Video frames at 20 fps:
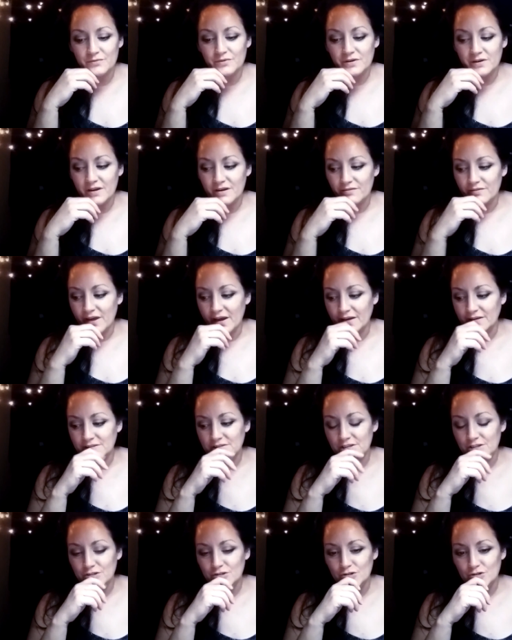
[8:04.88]
I want to have
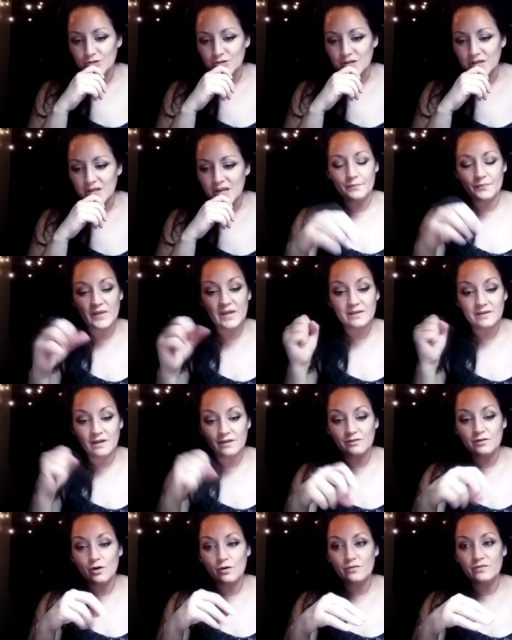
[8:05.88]
access to it. And I
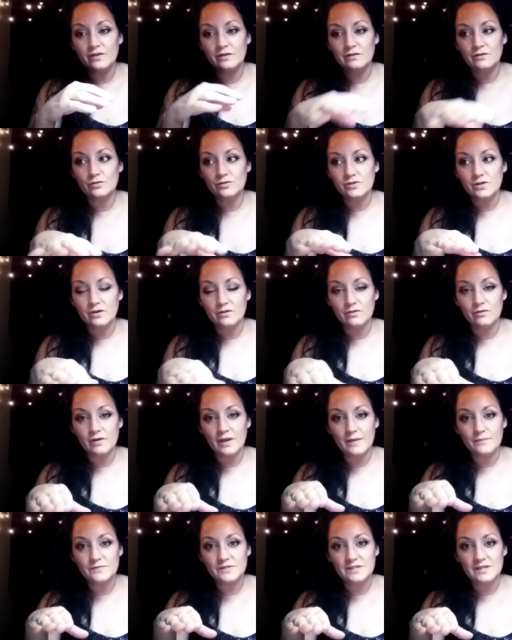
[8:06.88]
know that there's other
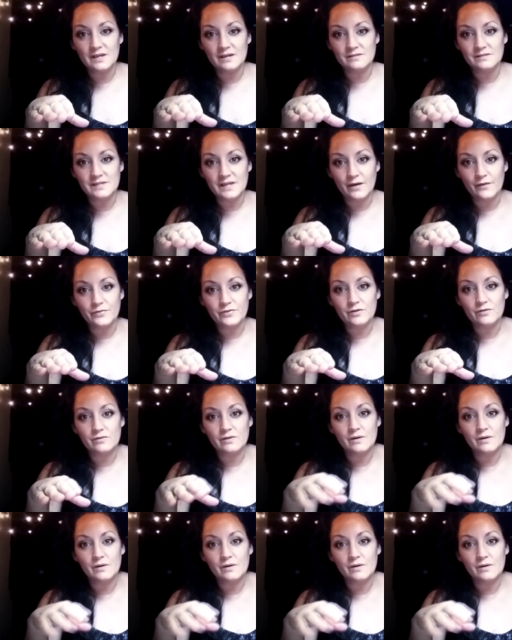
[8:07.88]
MCNs out there